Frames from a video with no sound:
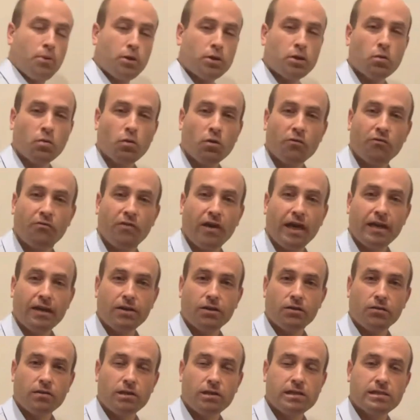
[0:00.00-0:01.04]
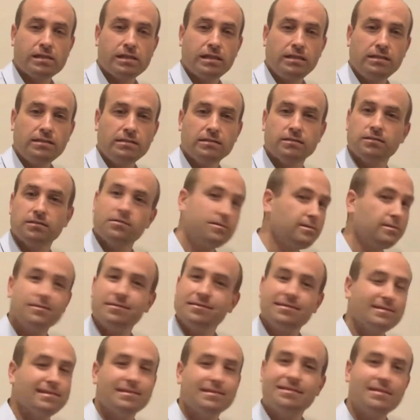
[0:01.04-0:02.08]
put the word vacant in your listing?
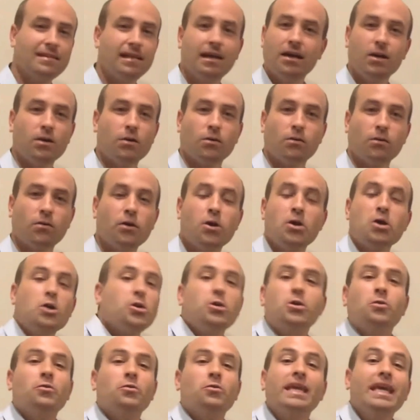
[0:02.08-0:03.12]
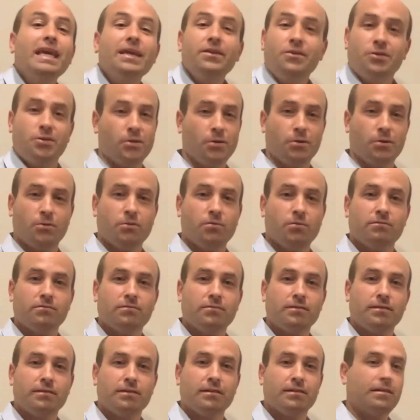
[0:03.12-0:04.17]
No, you don't need to.
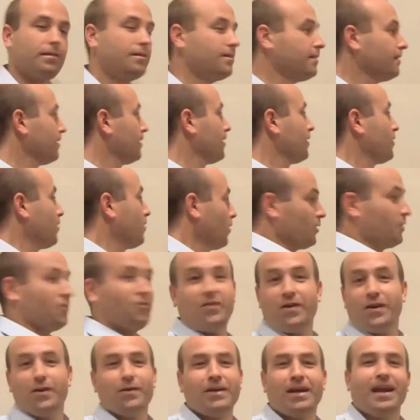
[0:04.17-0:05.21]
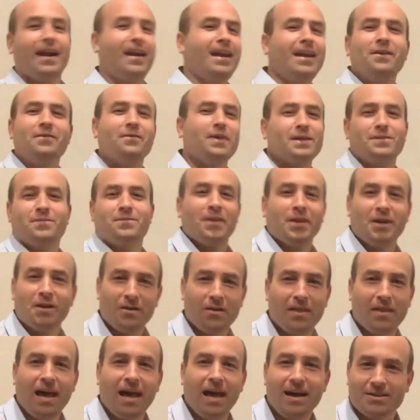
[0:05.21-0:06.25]
They're going to figure that out anyways when they go
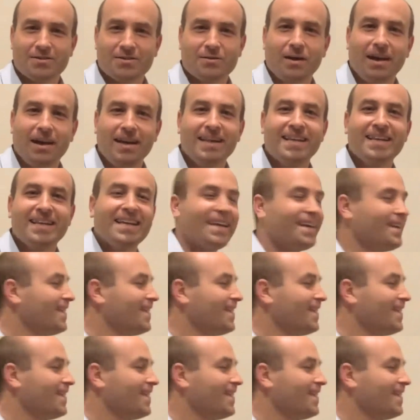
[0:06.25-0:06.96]
to the house, right?